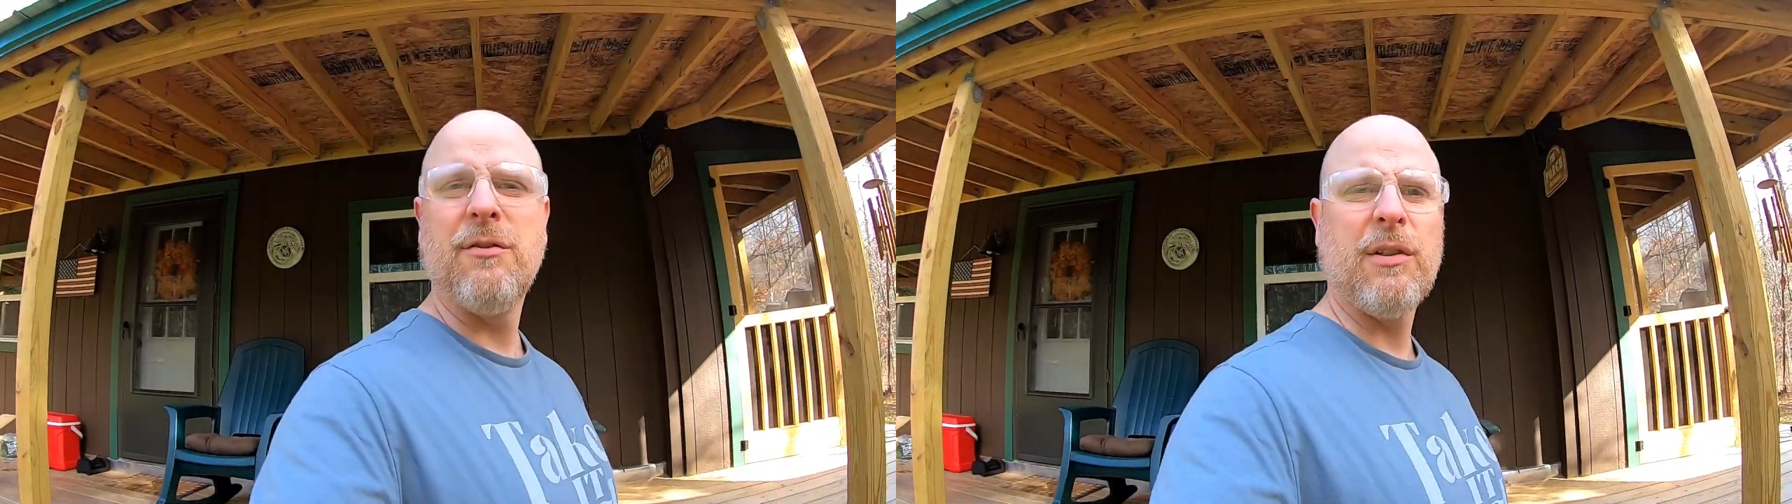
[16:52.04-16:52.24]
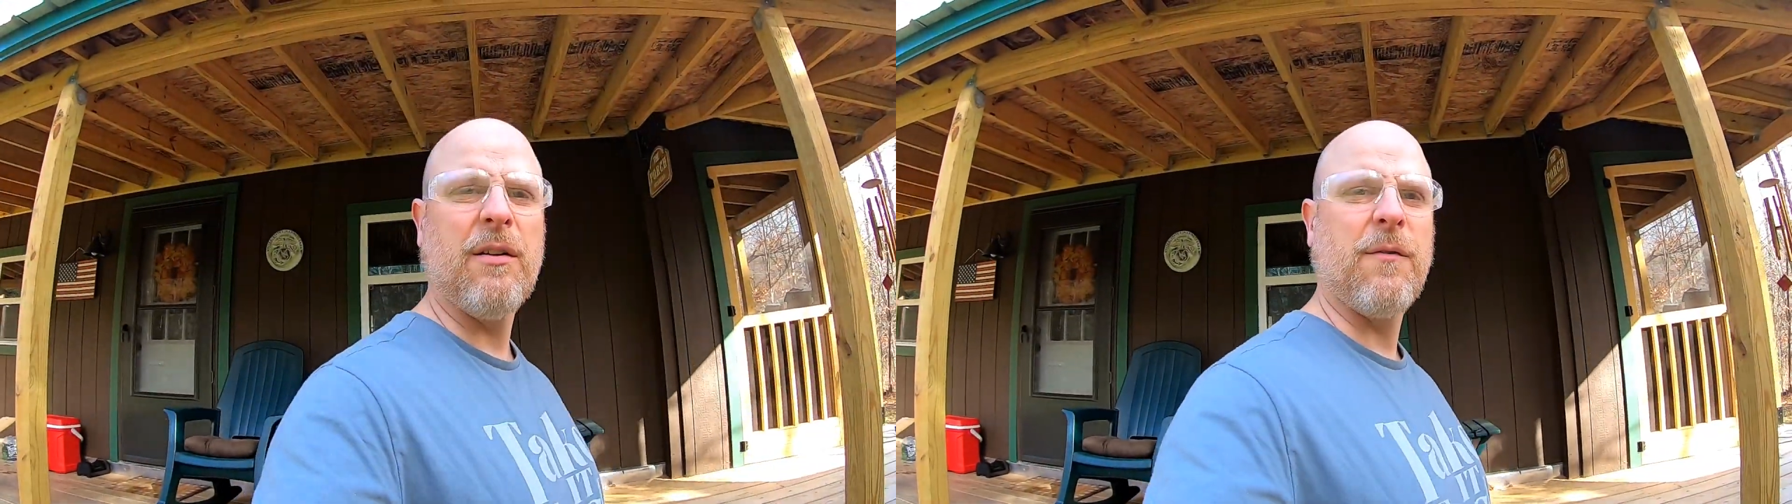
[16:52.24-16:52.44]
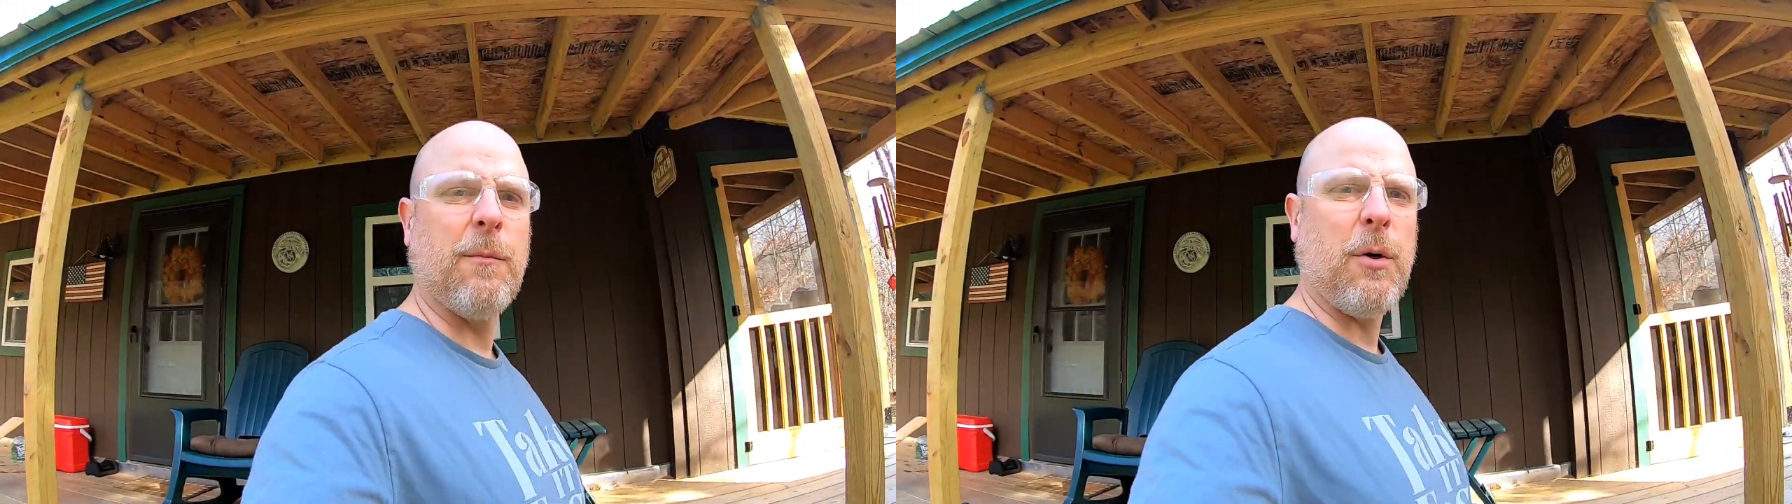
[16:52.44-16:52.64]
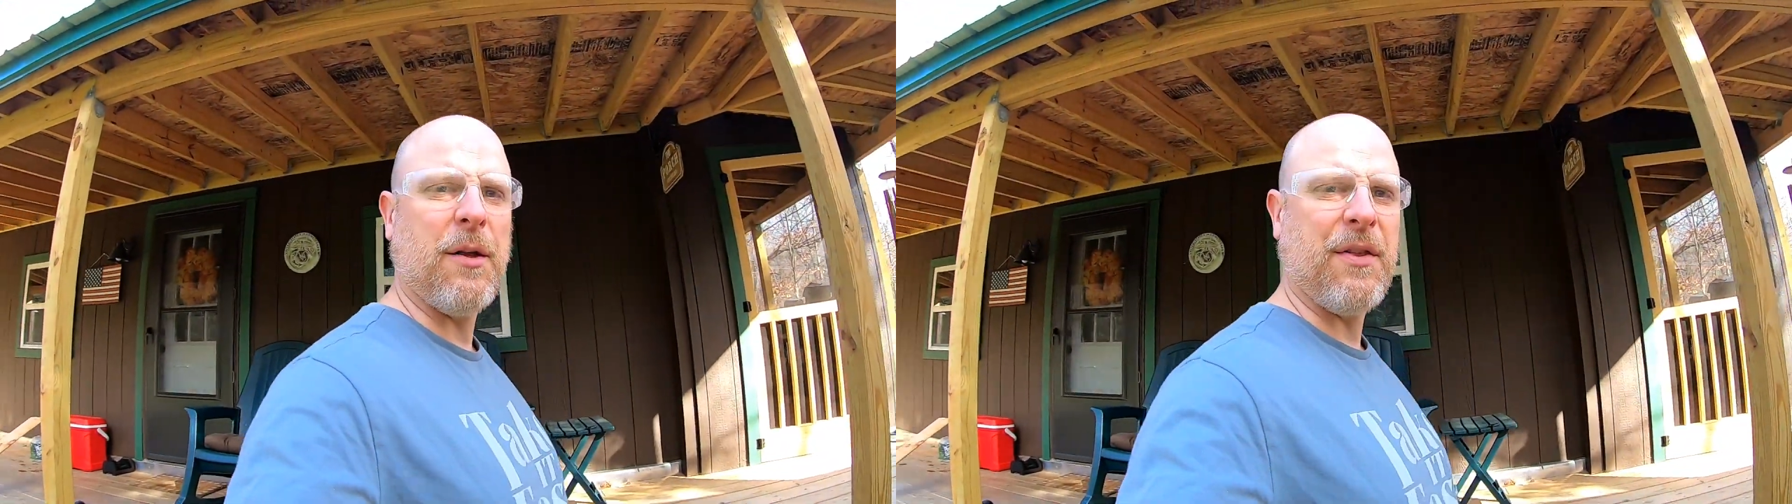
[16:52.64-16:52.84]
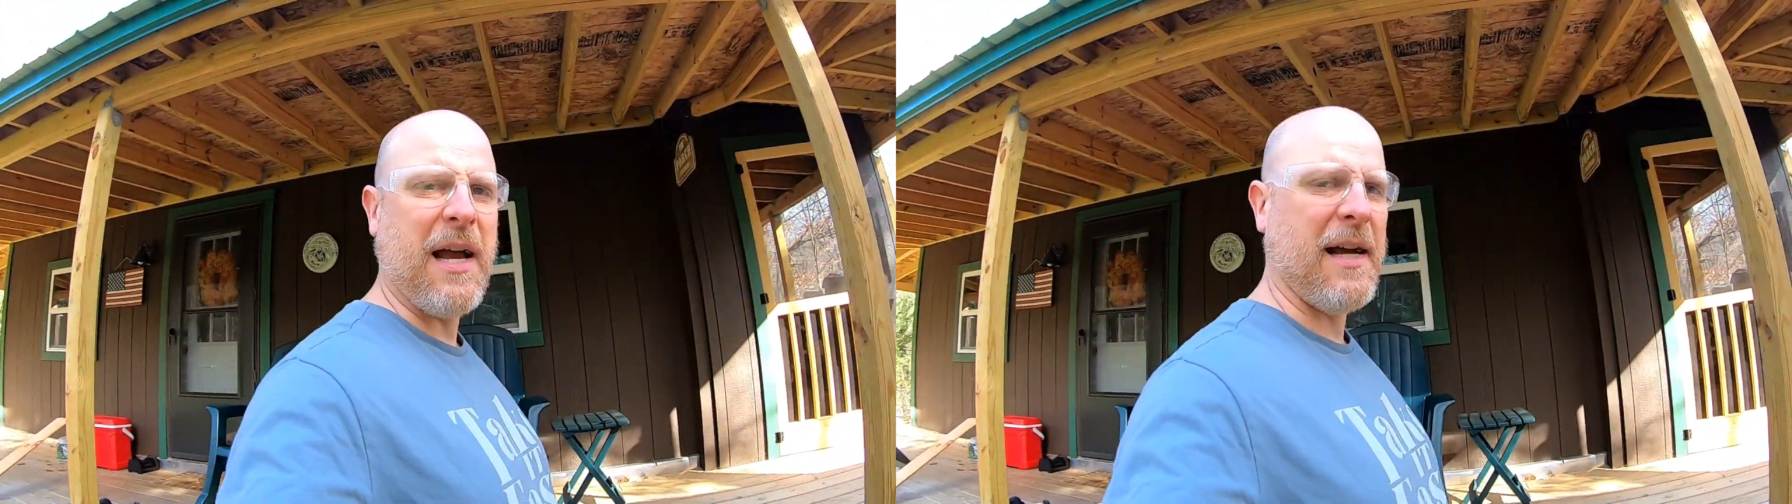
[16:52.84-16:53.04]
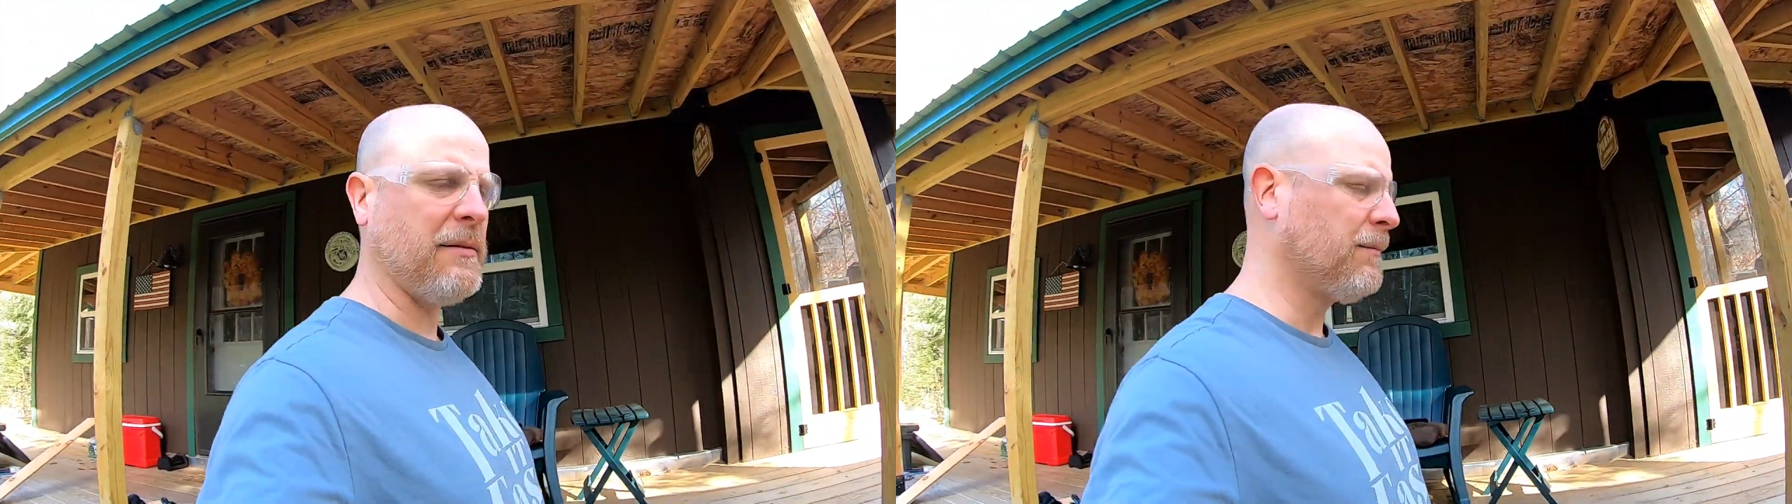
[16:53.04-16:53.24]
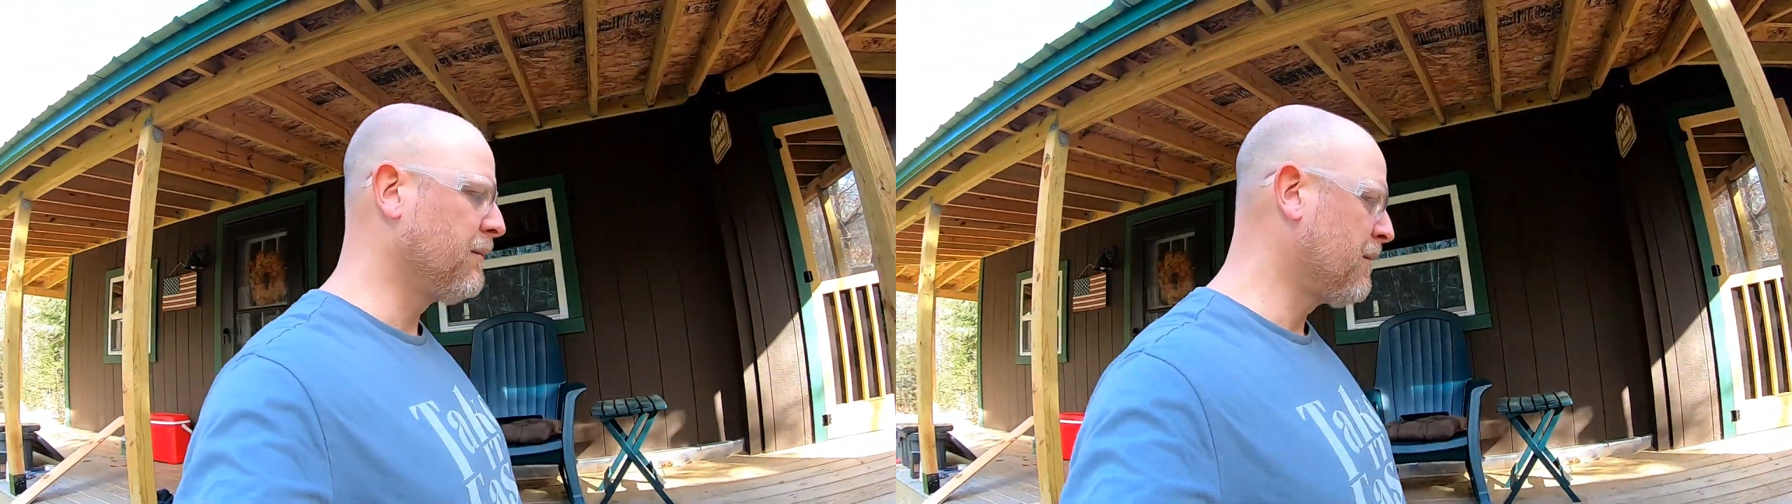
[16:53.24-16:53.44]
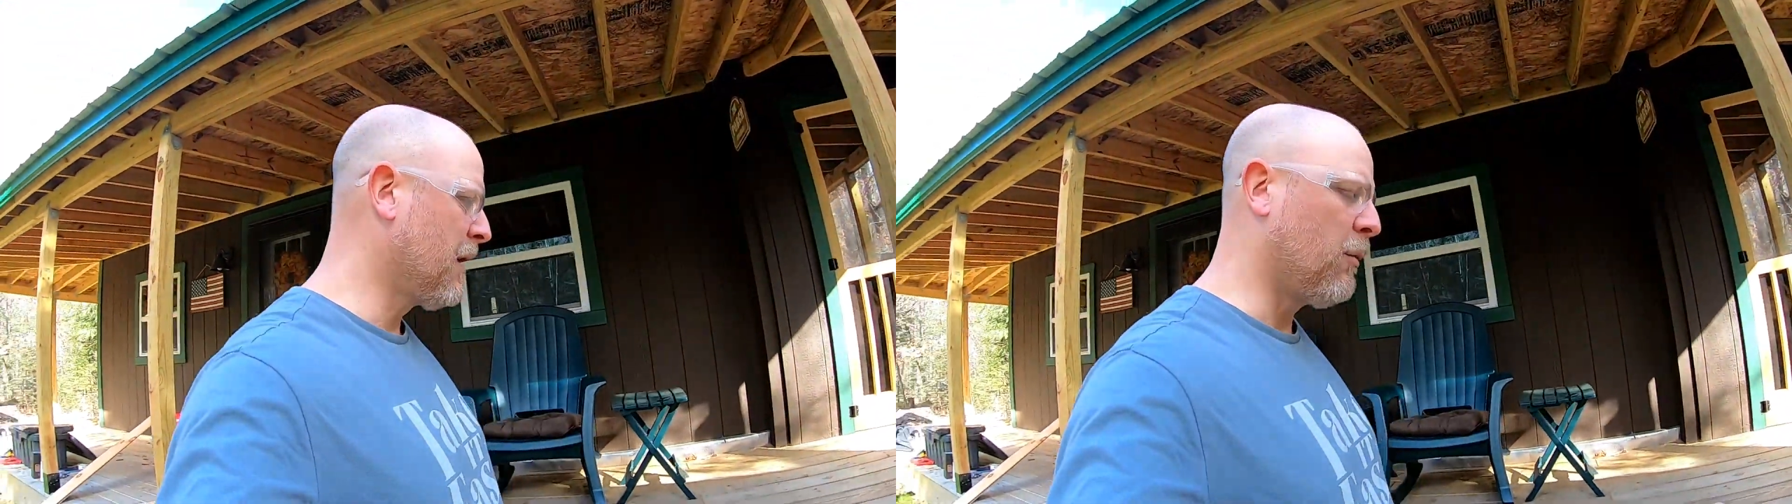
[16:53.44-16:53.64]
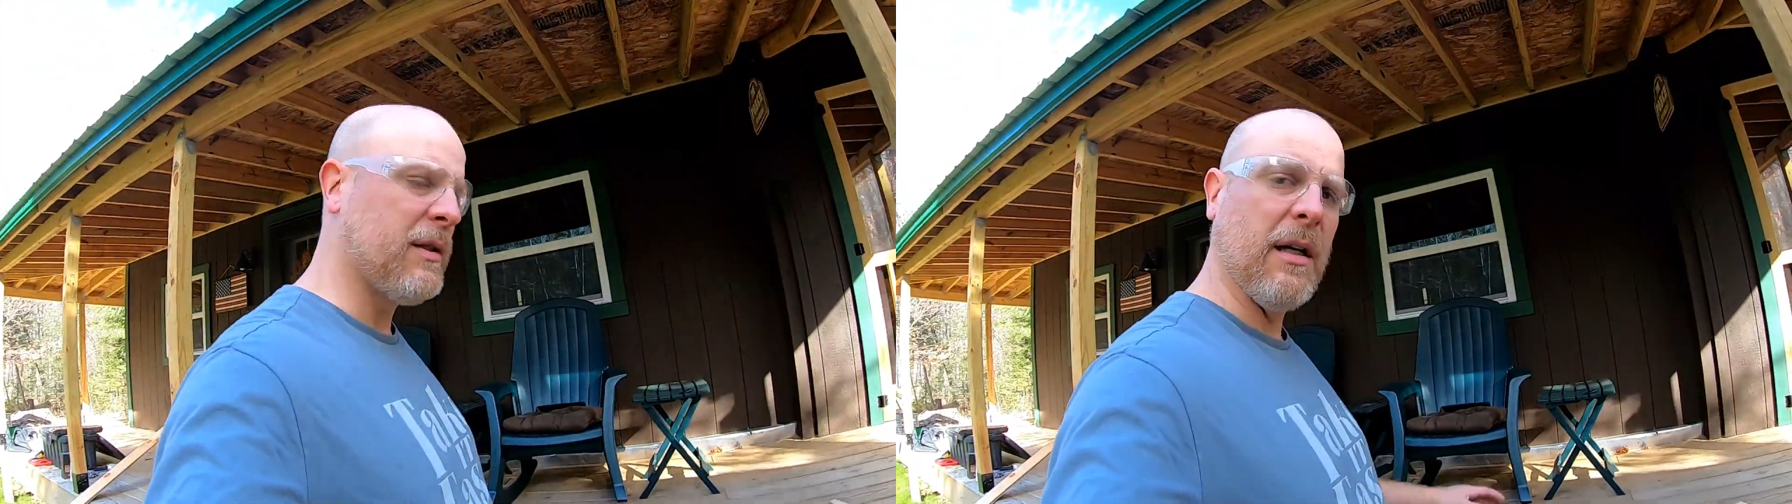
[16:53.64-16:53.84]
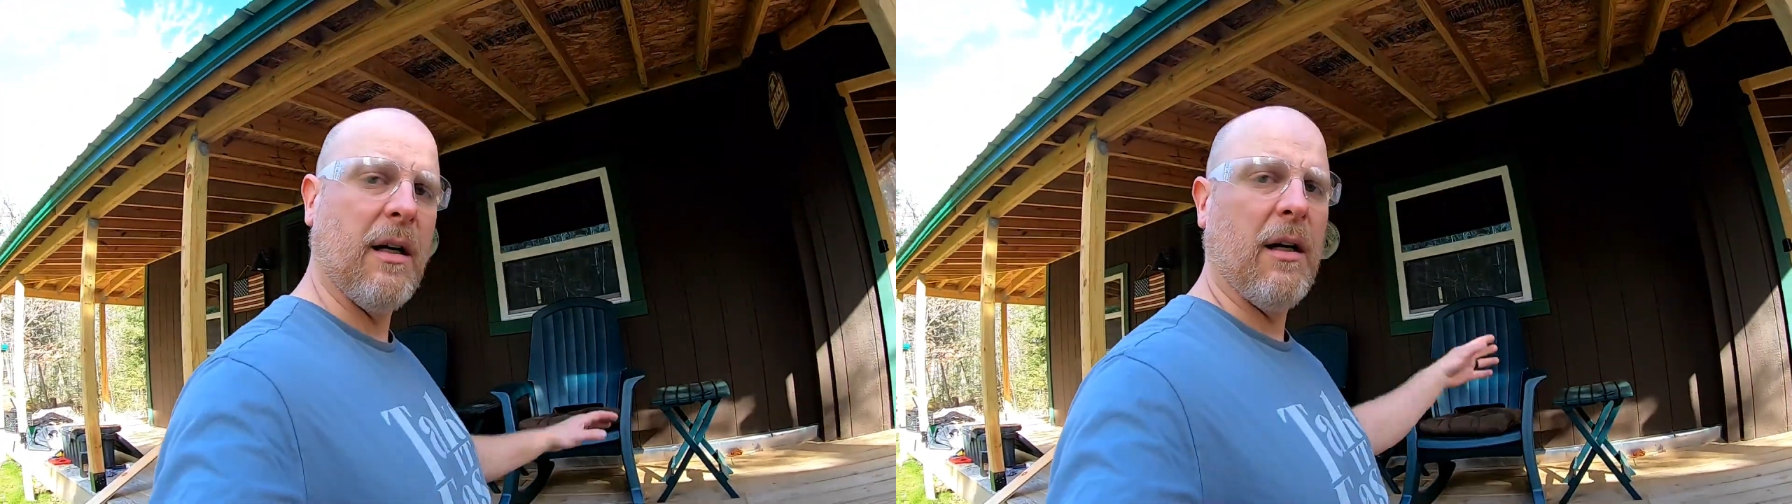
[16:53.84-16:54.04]
Jennifer bought that.
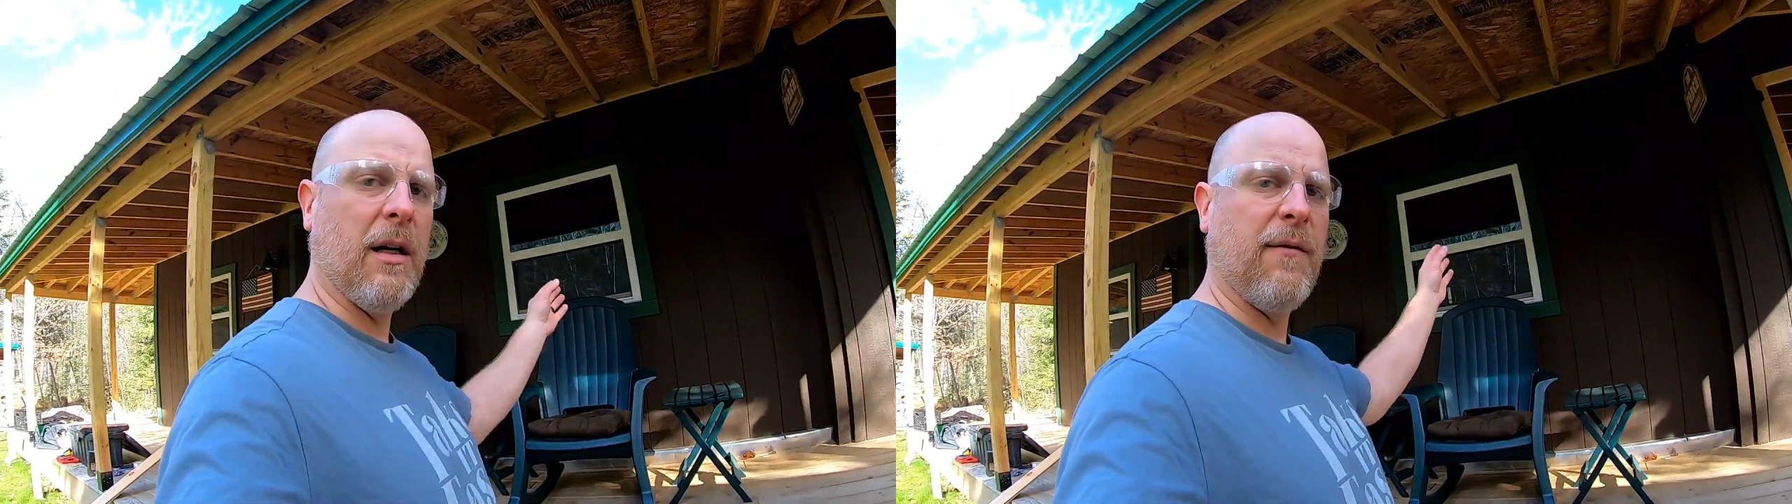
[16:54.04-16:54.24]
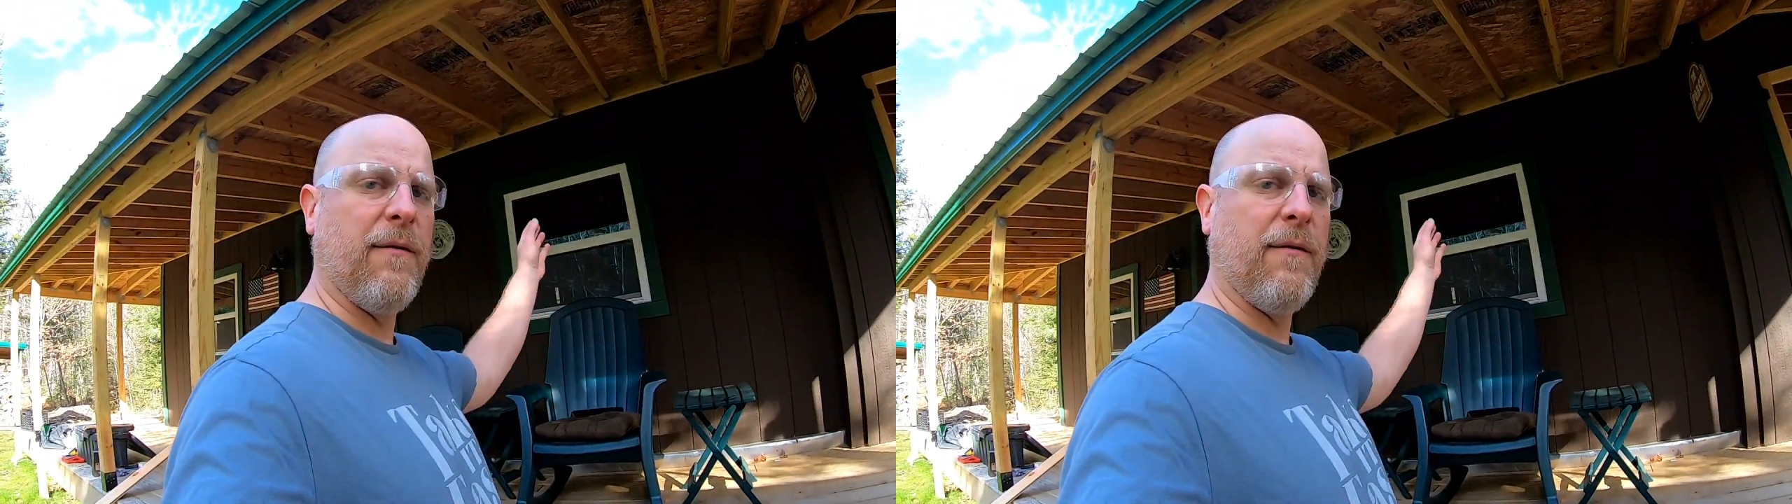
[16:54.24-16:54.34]
The